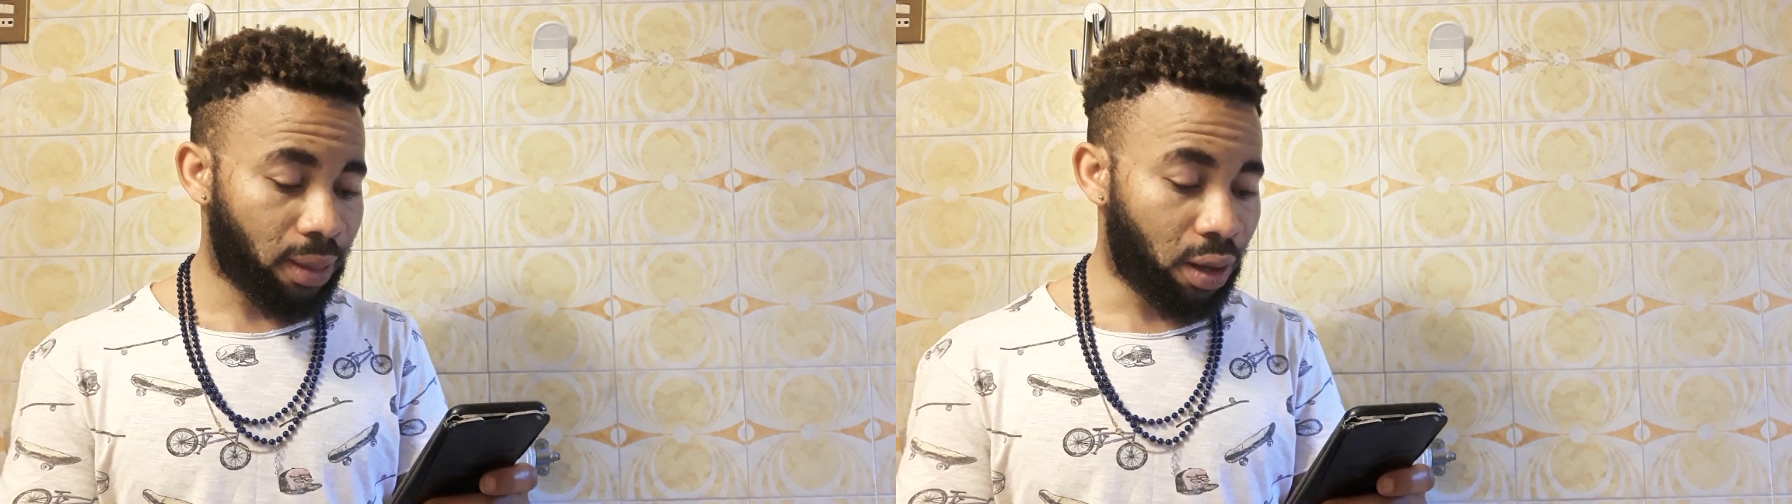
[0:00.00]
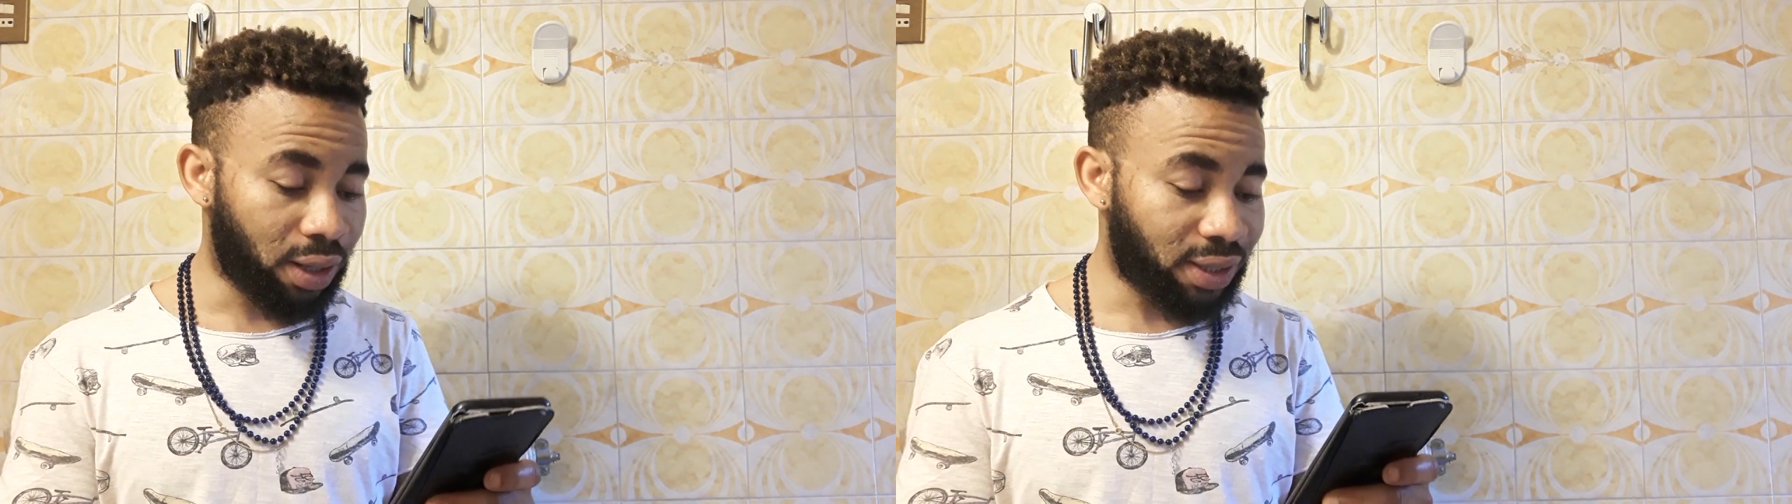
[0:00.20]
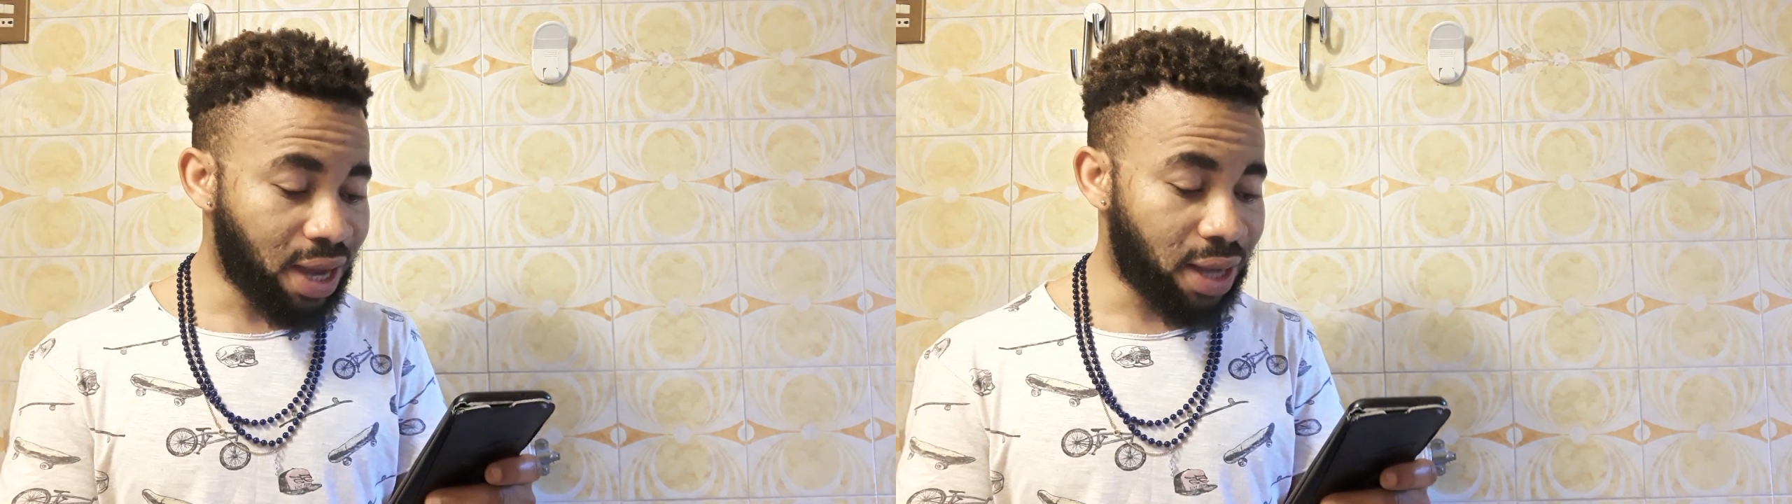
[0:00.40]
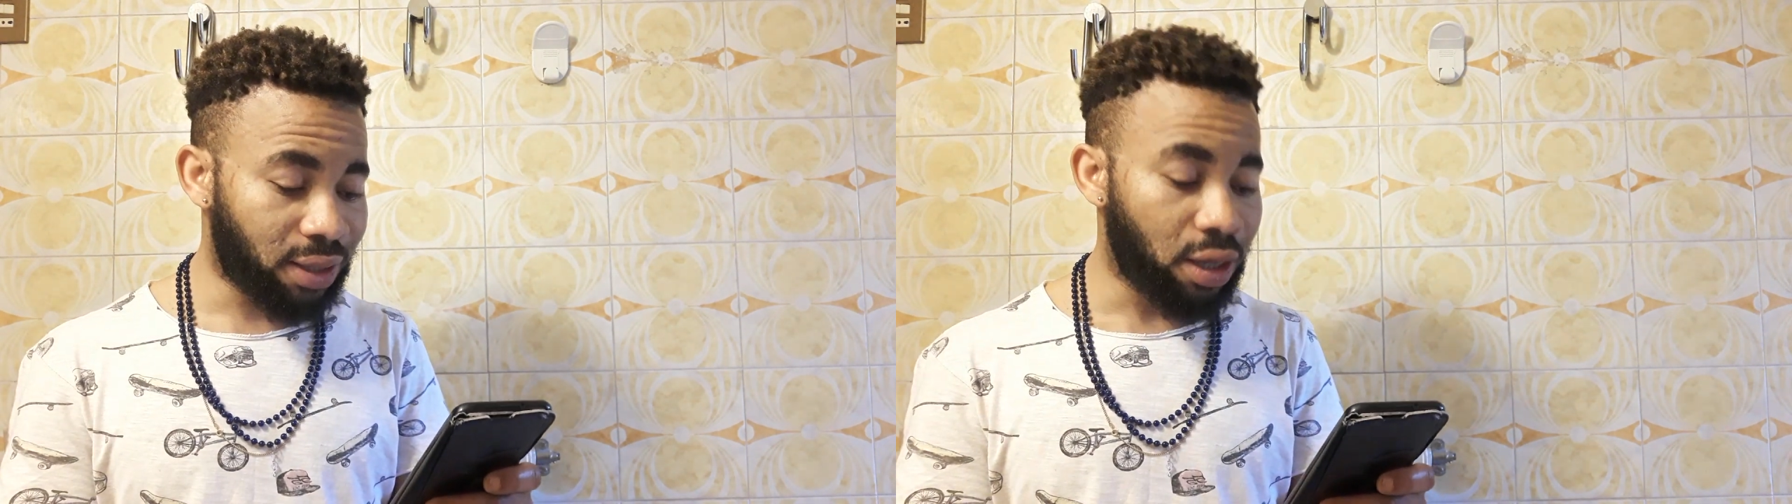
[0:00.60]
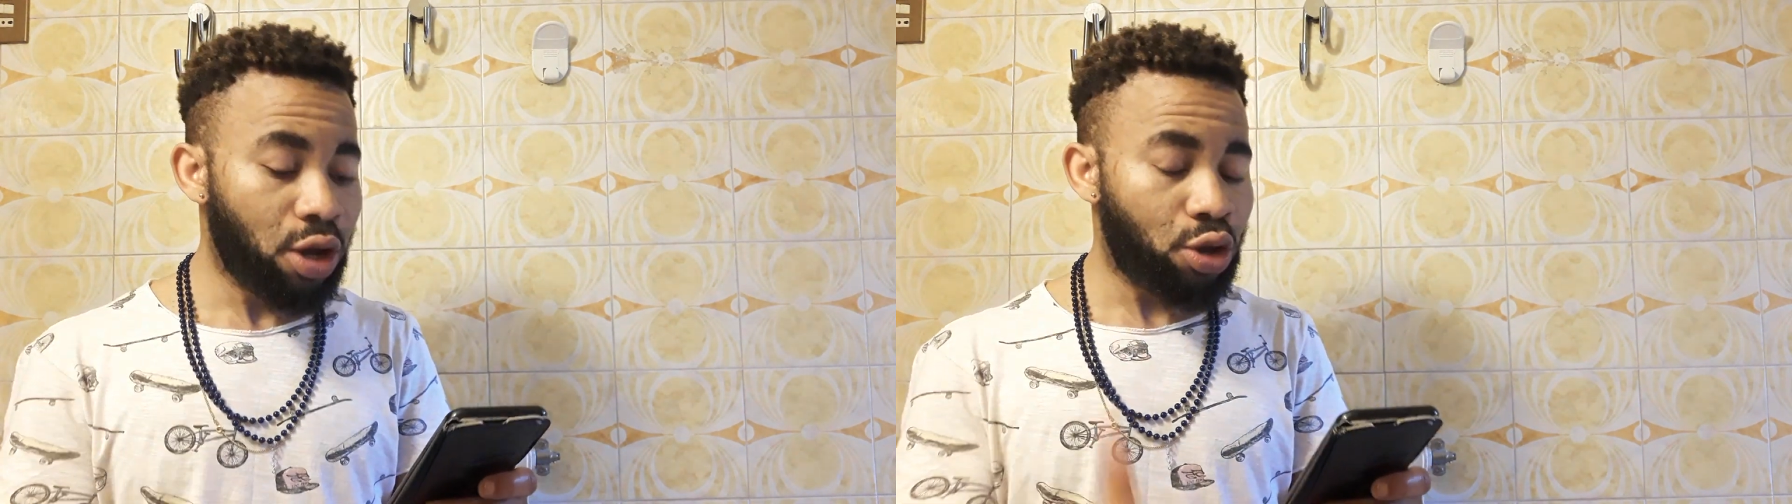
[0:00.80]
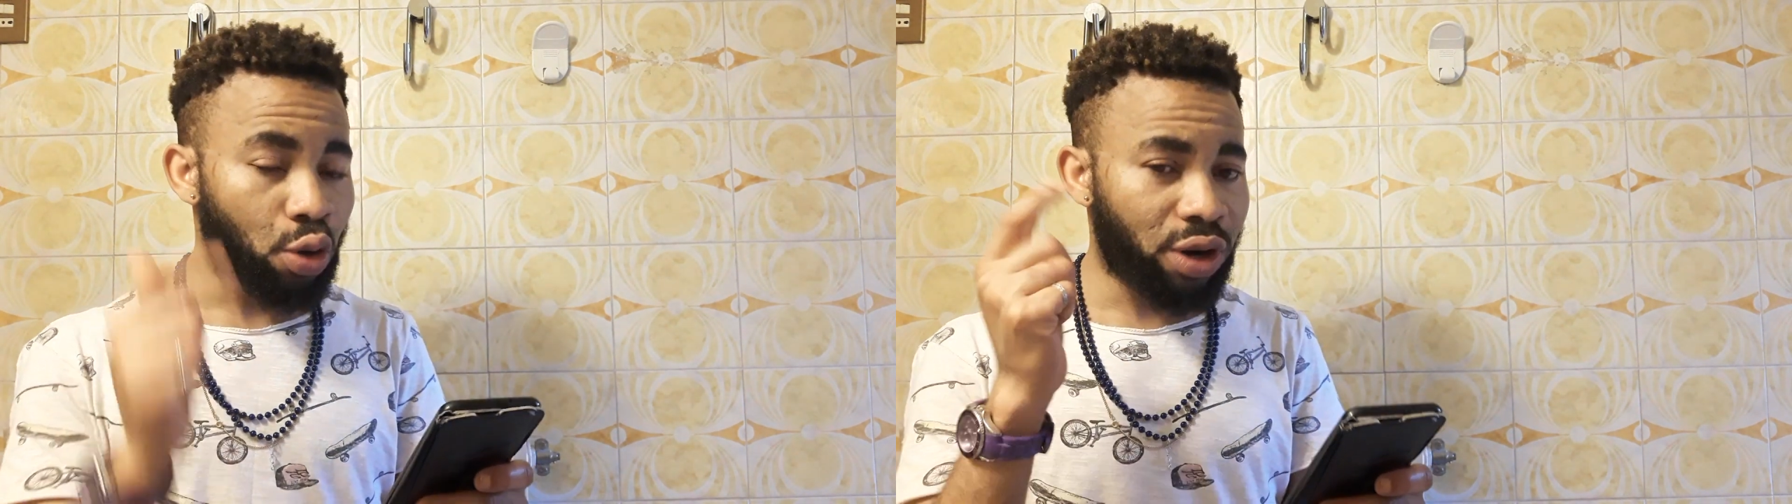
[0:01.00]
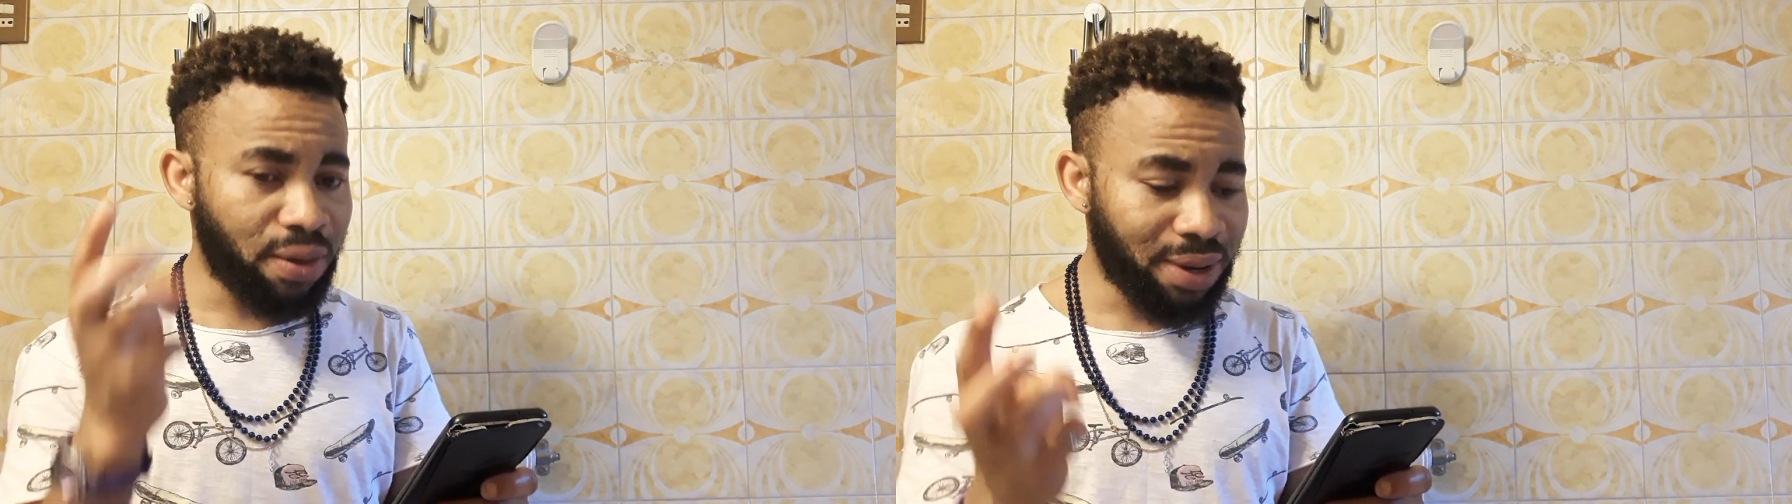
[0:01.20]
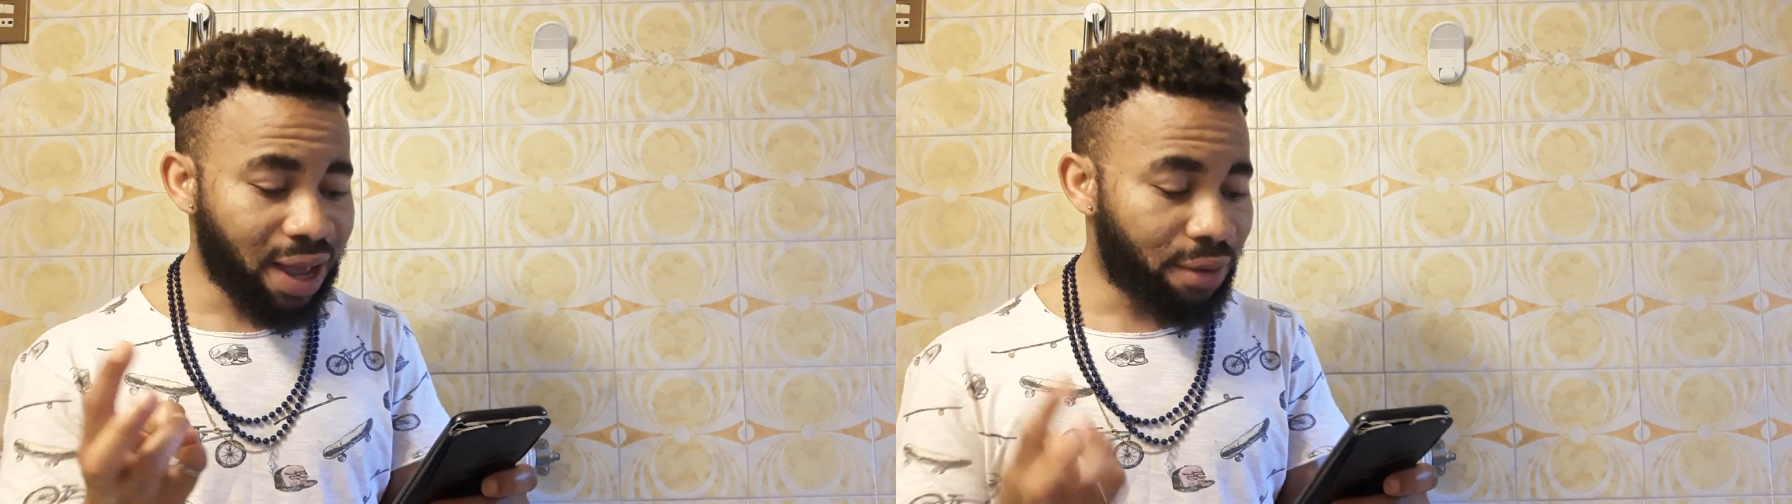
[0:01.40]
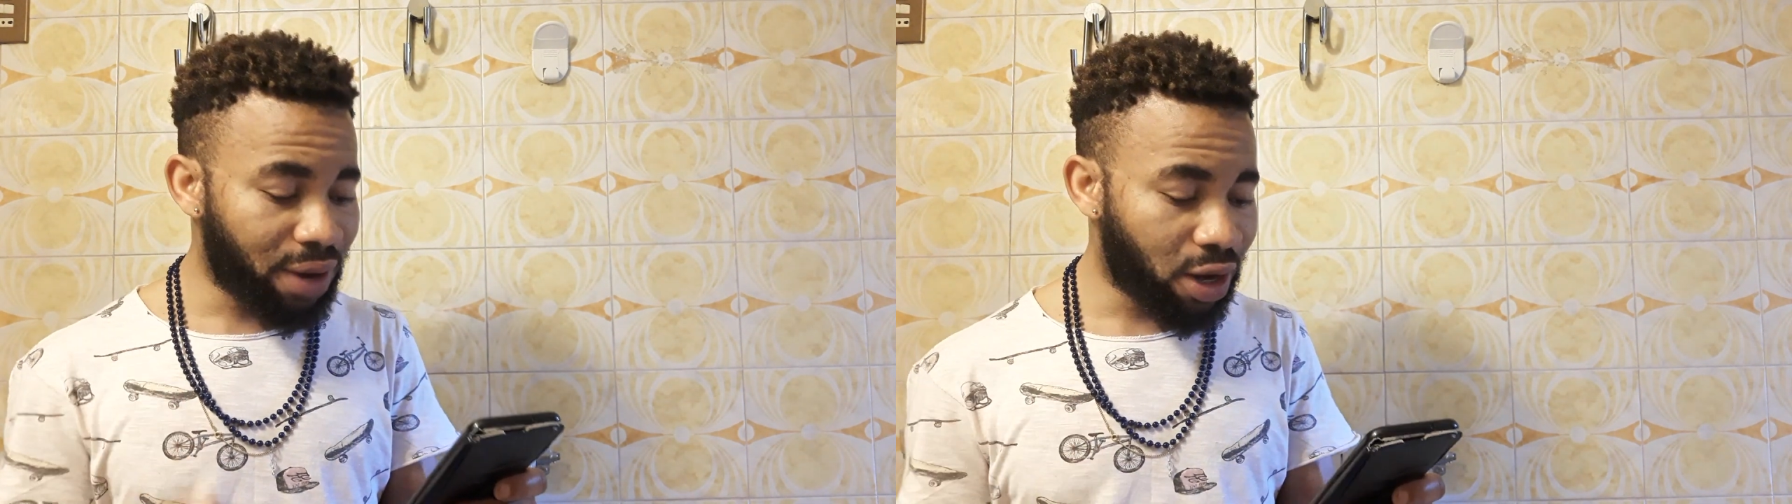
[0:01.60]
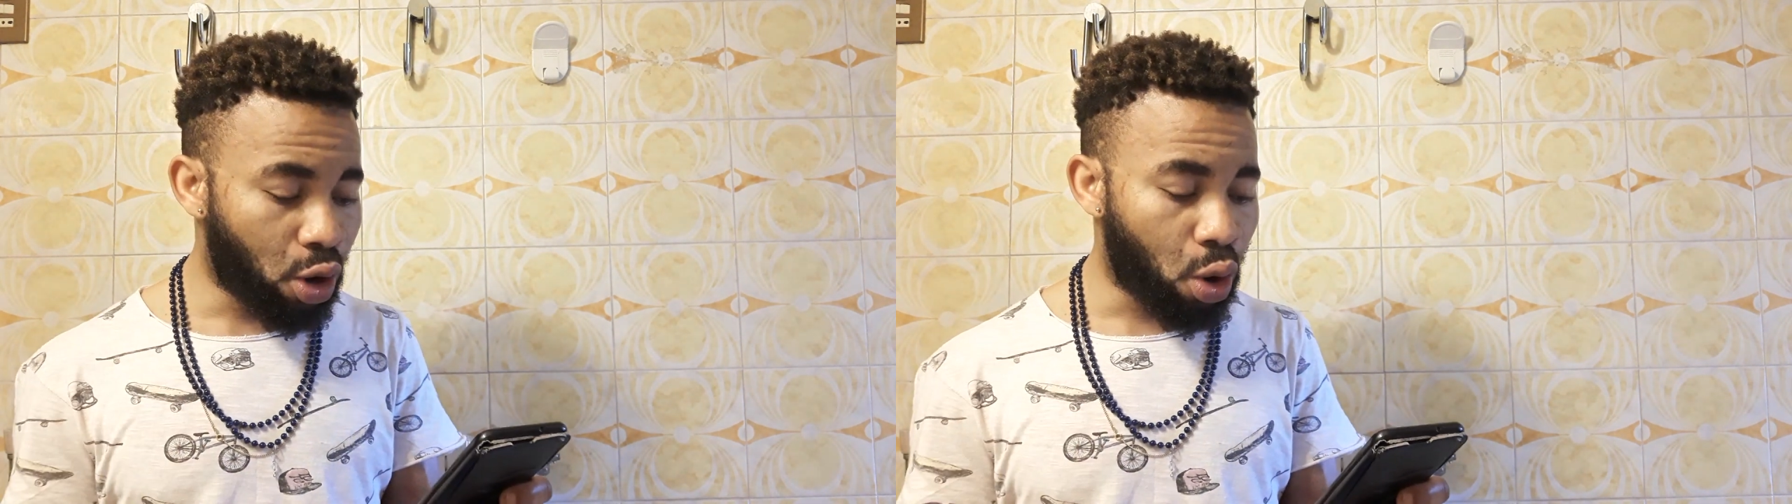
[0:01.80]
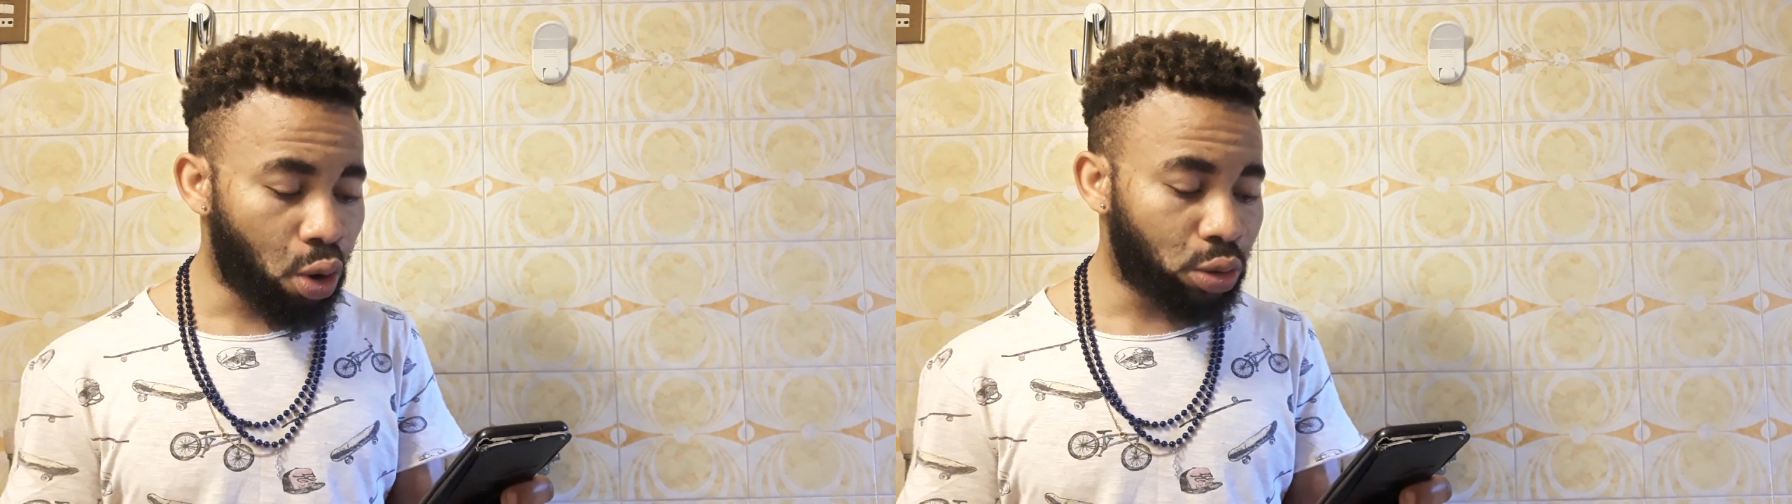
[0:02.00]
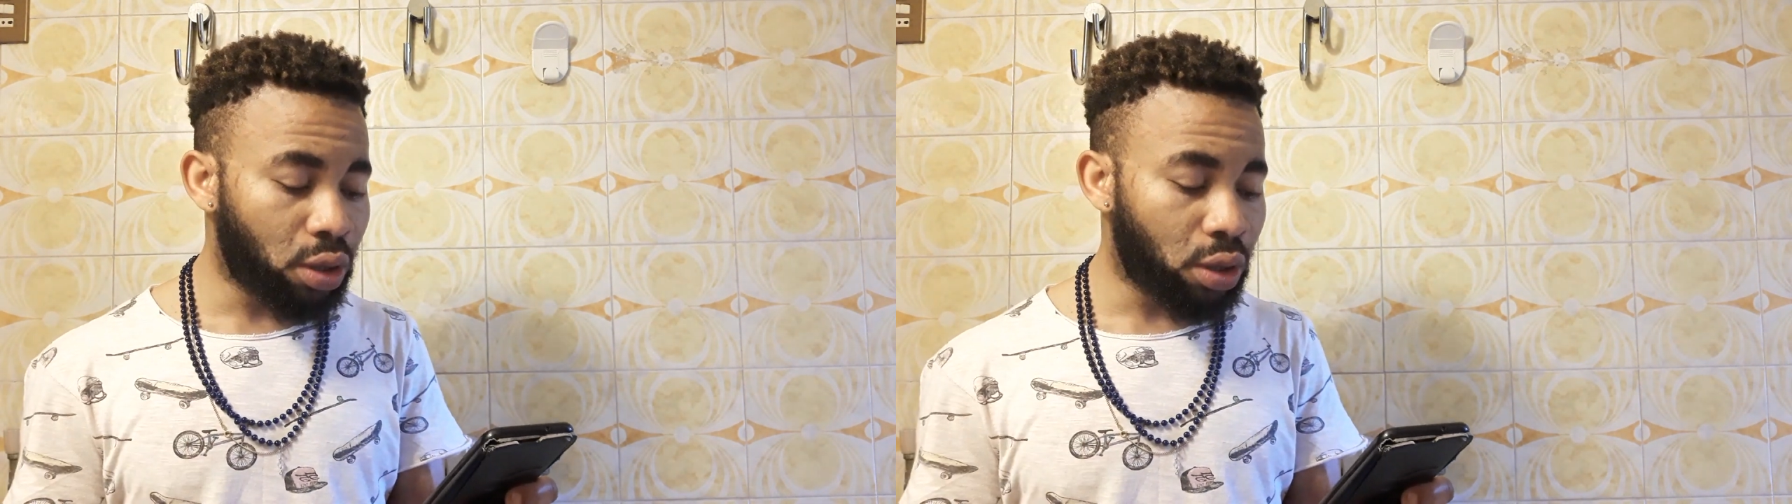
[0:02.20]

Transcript: Understand? Your criminal record,